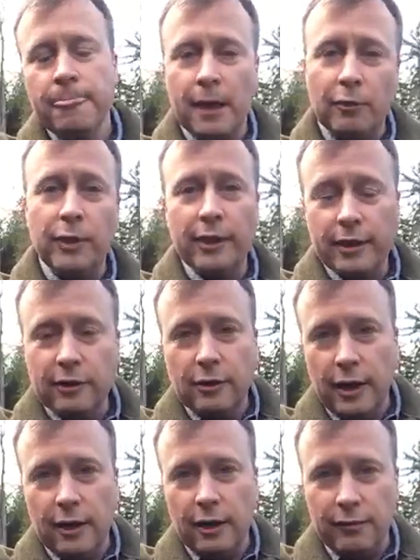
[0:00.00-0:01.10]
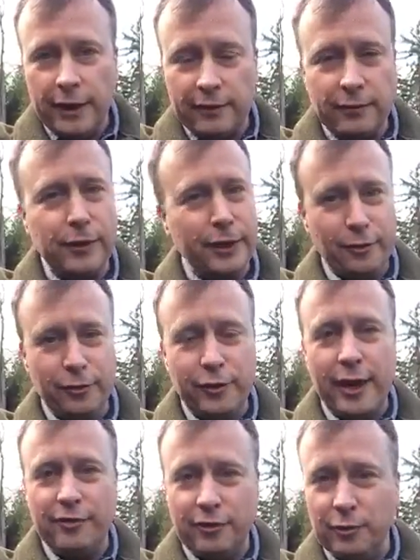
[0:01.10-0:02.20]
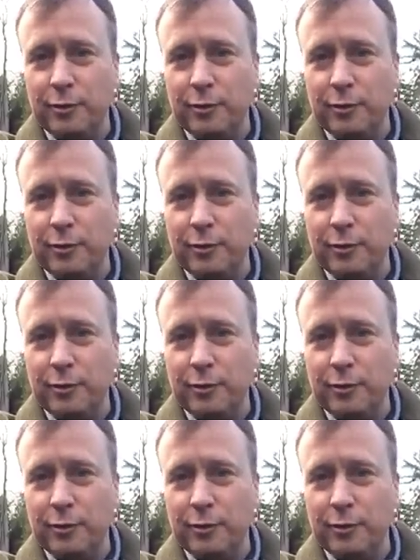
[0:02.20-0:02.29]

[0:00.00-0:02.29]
Now, really, effective clinical strategies